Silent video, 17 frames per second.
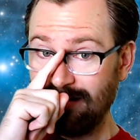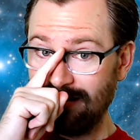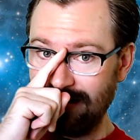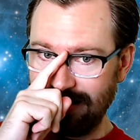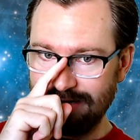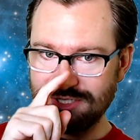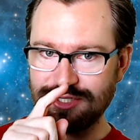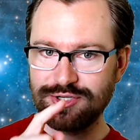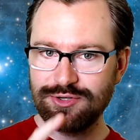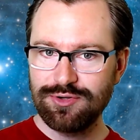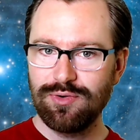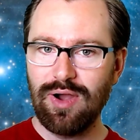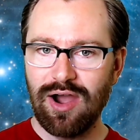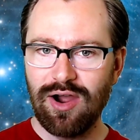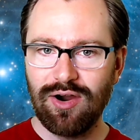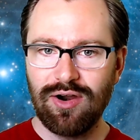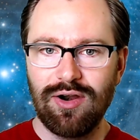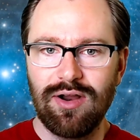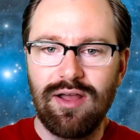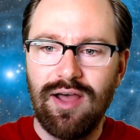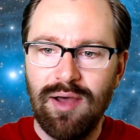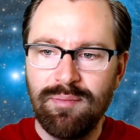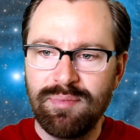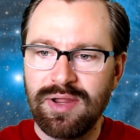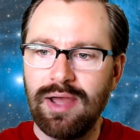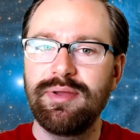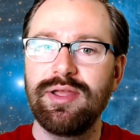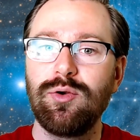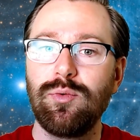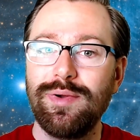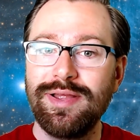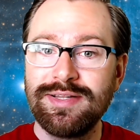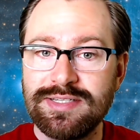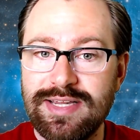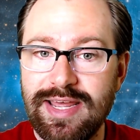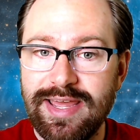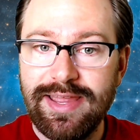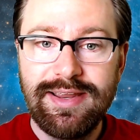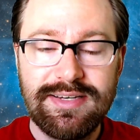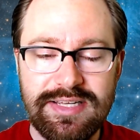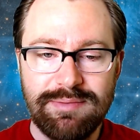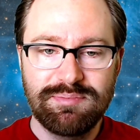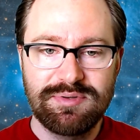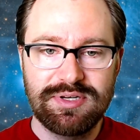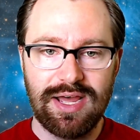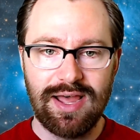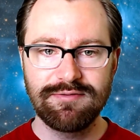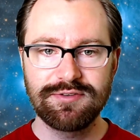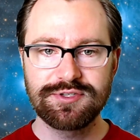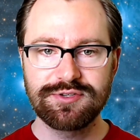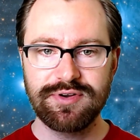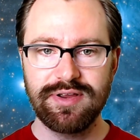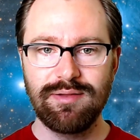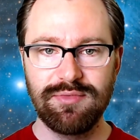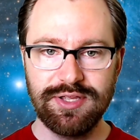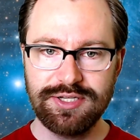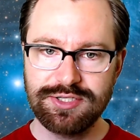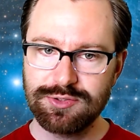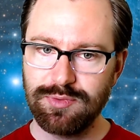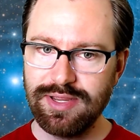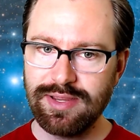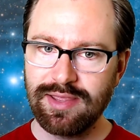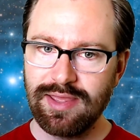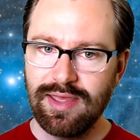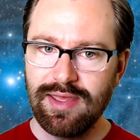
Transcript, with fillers: into our upcoming Wednesday deep dive stream this week.